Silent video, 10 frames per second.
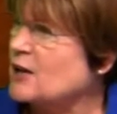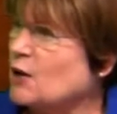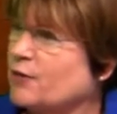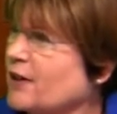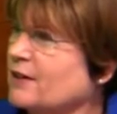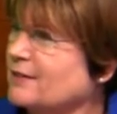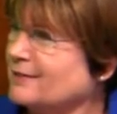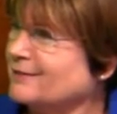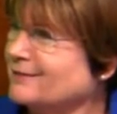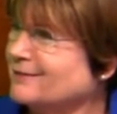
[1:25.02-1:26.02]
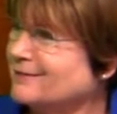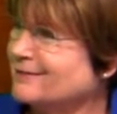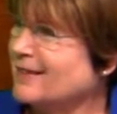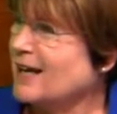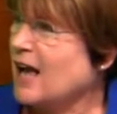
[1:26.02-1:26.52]
You know, so what is your
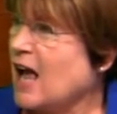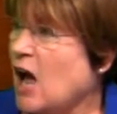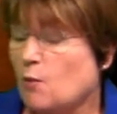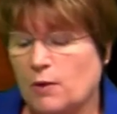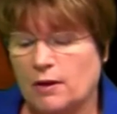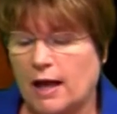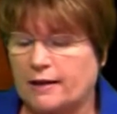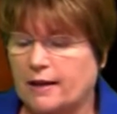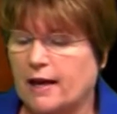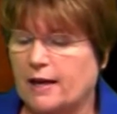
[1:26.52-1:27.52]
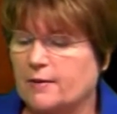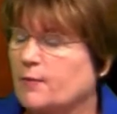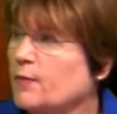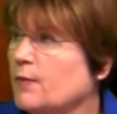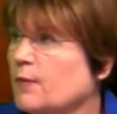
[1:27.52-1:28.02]
solution for this? What's well, your I, what's your
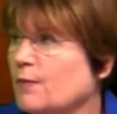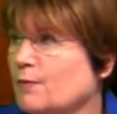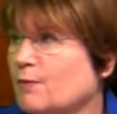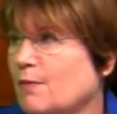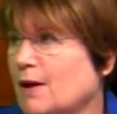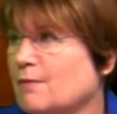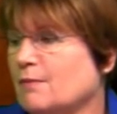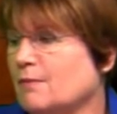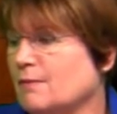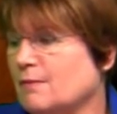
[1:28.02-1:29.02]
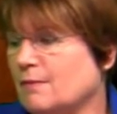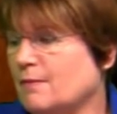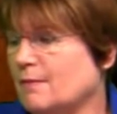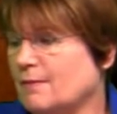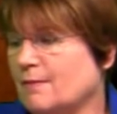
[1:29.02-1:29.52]
wish list on my, making sure this
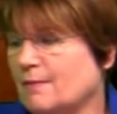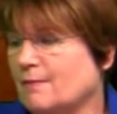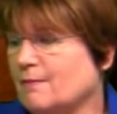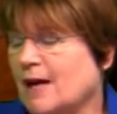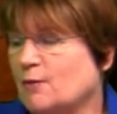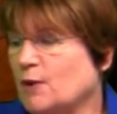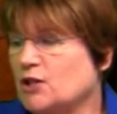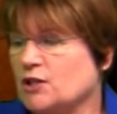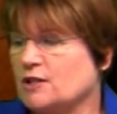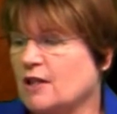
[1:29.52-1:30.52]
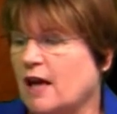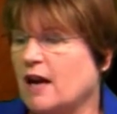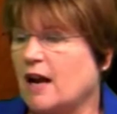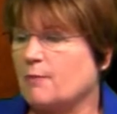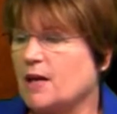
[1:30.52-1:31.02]
gets out there? My wish is
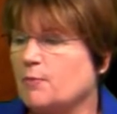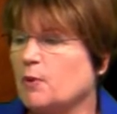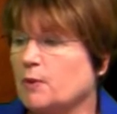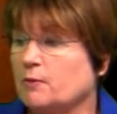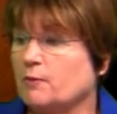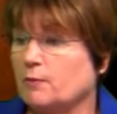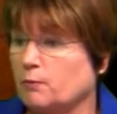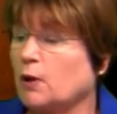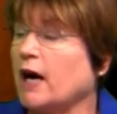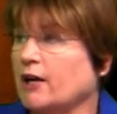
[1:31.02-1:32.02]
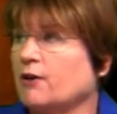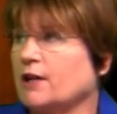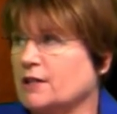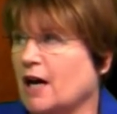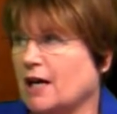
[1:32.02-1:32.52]
that people would
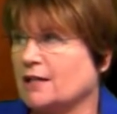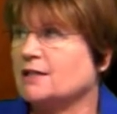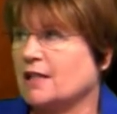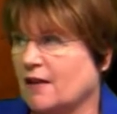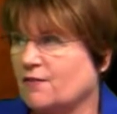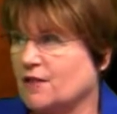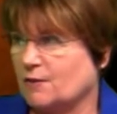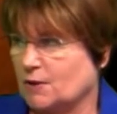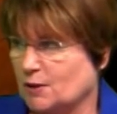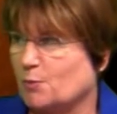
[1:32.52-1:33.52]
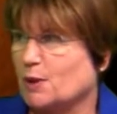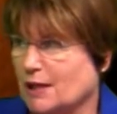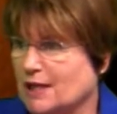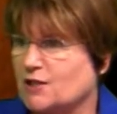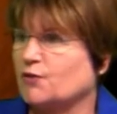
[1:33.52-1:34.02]
prioritize safety with the
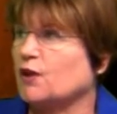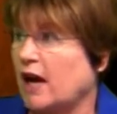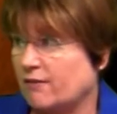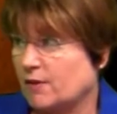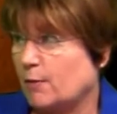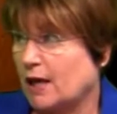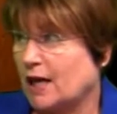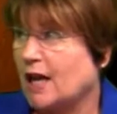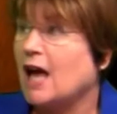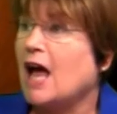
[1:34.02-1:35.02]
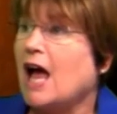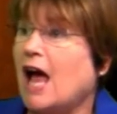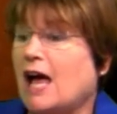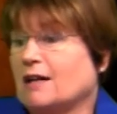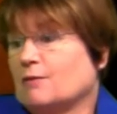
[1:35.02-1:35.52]
police for everybody
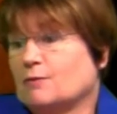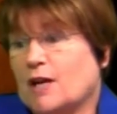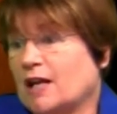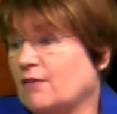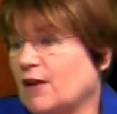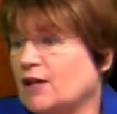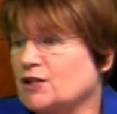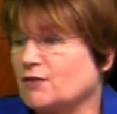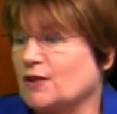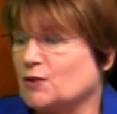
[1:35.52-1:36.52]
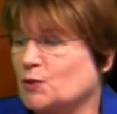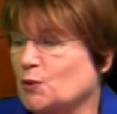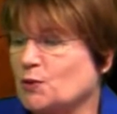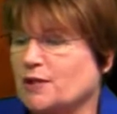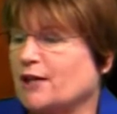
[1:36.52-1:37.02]
and take advantage of these
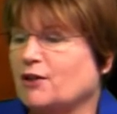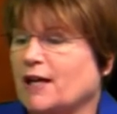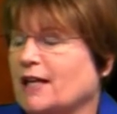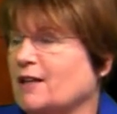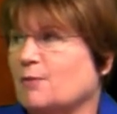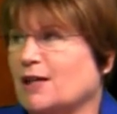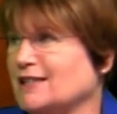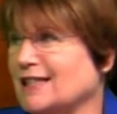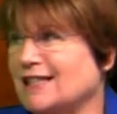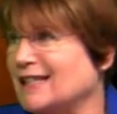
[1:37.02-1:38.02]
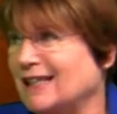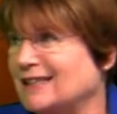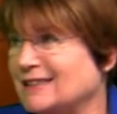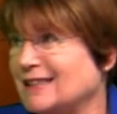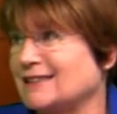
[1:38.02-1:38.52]
tools. I created them because they didn't
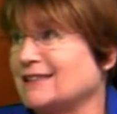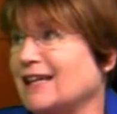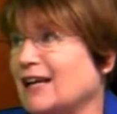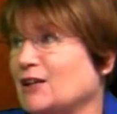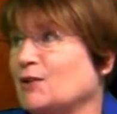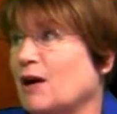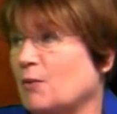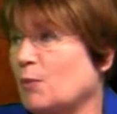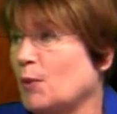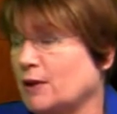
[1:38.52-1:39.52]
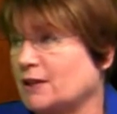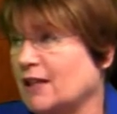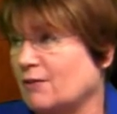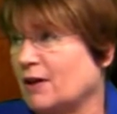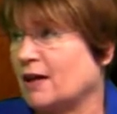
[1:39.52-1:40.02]
exist and I knew how important
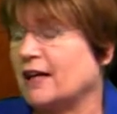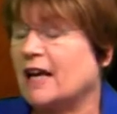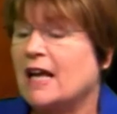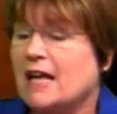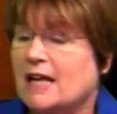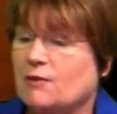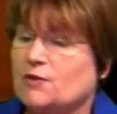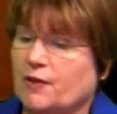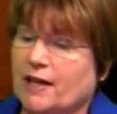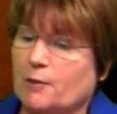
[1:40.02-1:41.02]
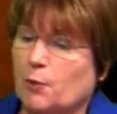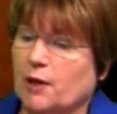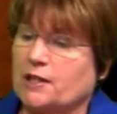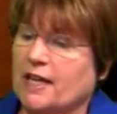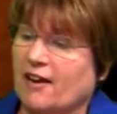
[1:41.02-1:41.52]
they were. And it was very
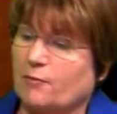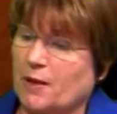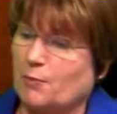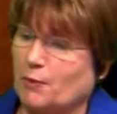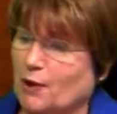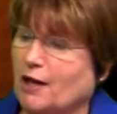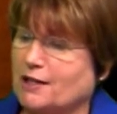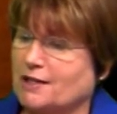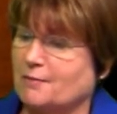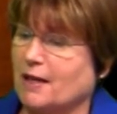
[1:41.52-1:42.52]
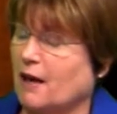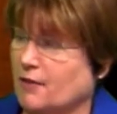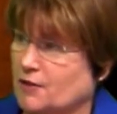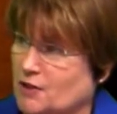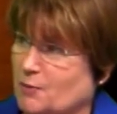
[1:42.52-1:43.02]
important to have people with autism and
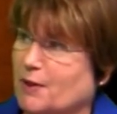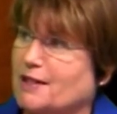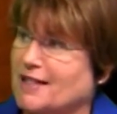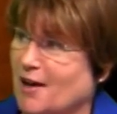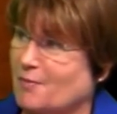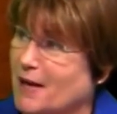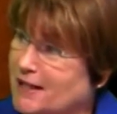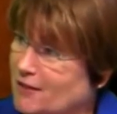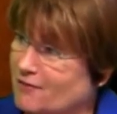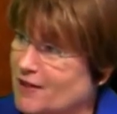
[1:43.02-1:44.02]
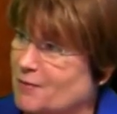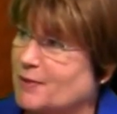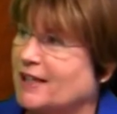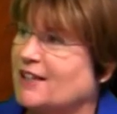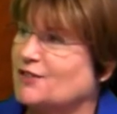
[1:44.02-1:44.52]
other disabilities help make the
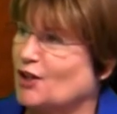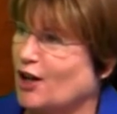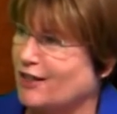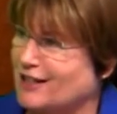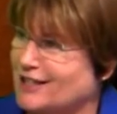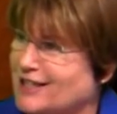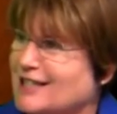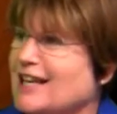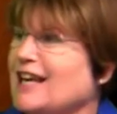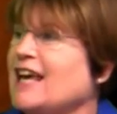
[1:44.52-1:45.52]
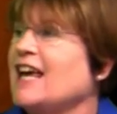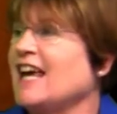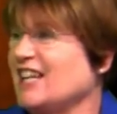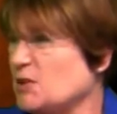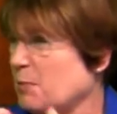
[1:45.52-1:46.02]
film that gives it authenticity.
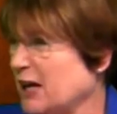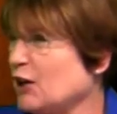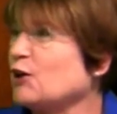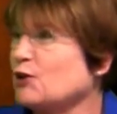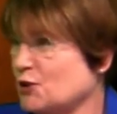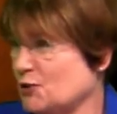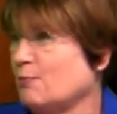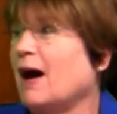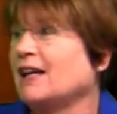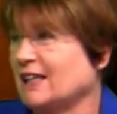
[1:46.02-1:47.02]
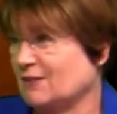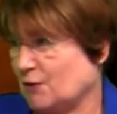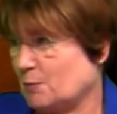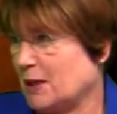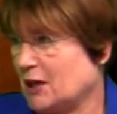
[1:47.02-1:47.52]
Sure. It's peers, modeling
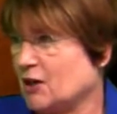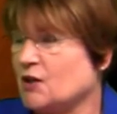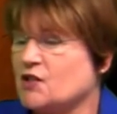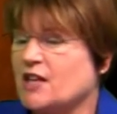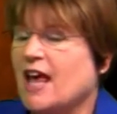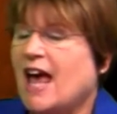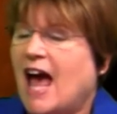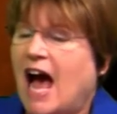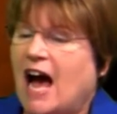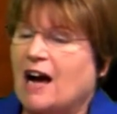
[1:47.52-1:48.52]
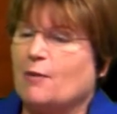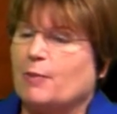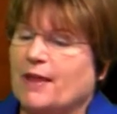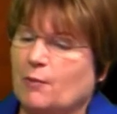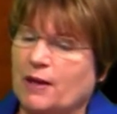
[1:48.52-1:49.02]
for peers. Uh,
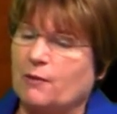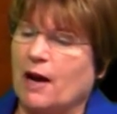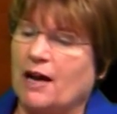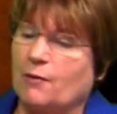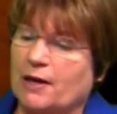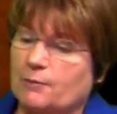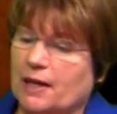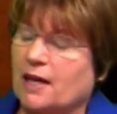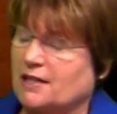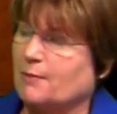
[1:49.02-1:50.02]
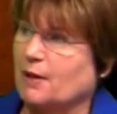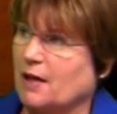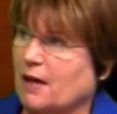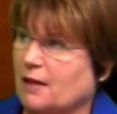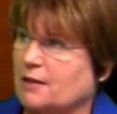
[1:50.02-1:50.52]
but then we, I went, because I'm a
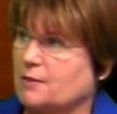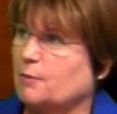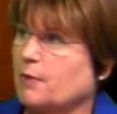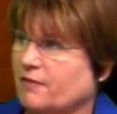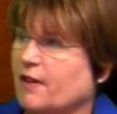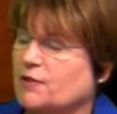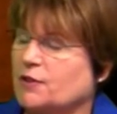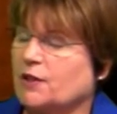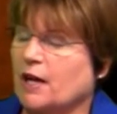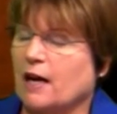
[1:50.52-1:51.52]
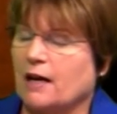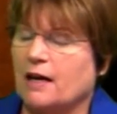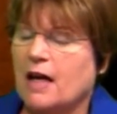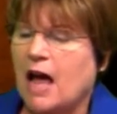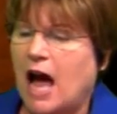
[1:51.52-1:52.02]
college professor,
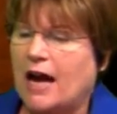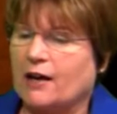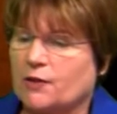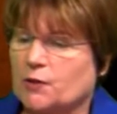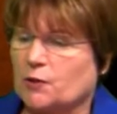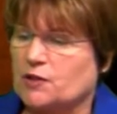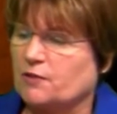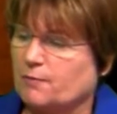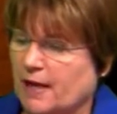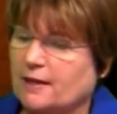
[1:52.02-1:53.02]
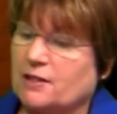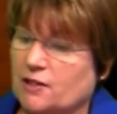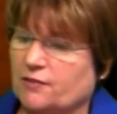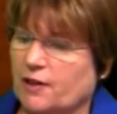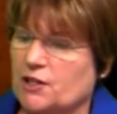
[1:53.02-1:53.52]
uh, I also made this
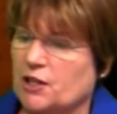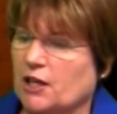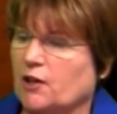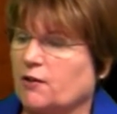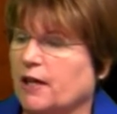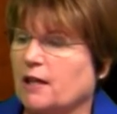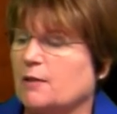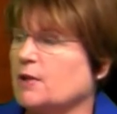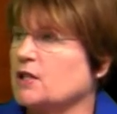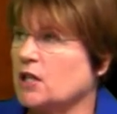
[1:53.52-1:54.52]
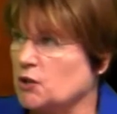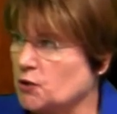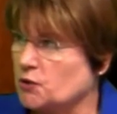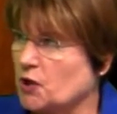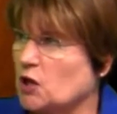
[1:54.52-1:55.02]
differentiated curriculum that
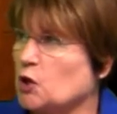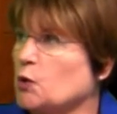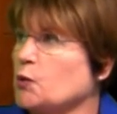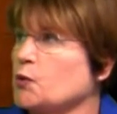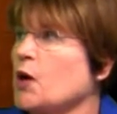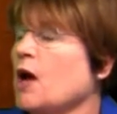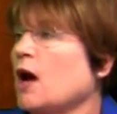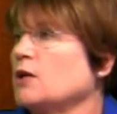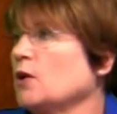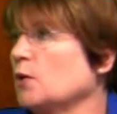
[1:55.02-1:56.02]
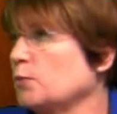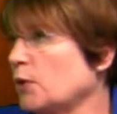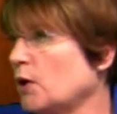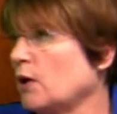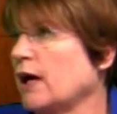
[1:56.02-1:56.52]
teachers can use, adult
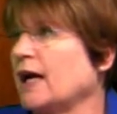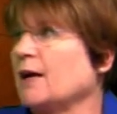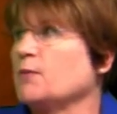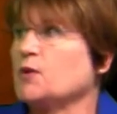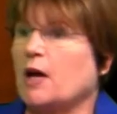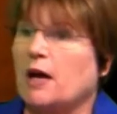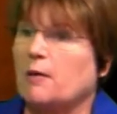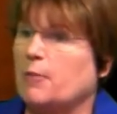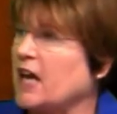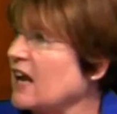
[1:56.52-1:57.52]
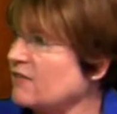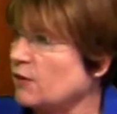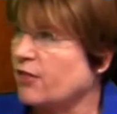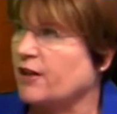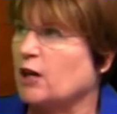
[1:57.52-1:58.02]
programs,
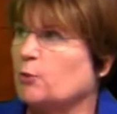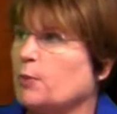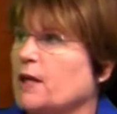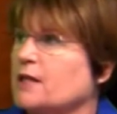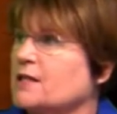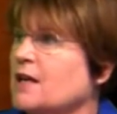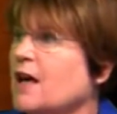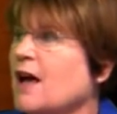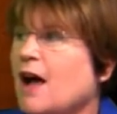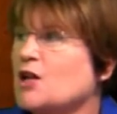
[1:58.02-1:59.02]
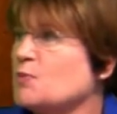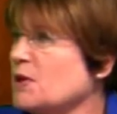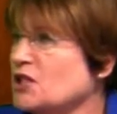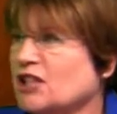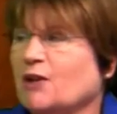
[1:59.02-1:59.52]
behavioral therapists,
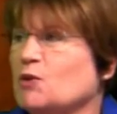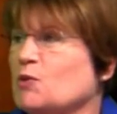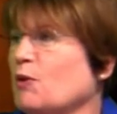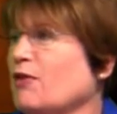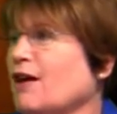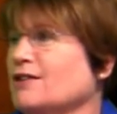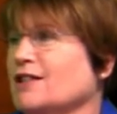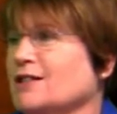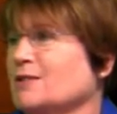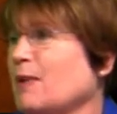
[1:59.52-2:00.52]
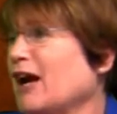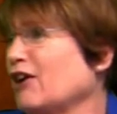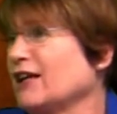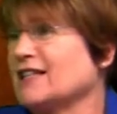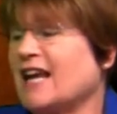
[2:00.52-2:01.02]
speech and language pathologists,
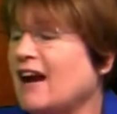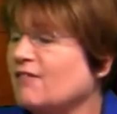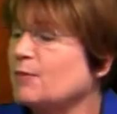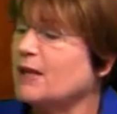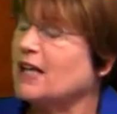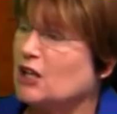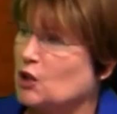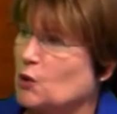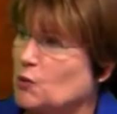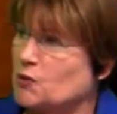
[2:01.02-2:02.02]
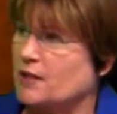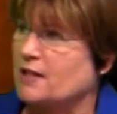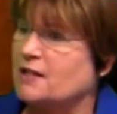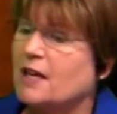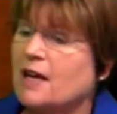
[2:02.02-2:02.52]
parents, everybody can use
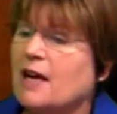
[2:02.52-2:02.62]
this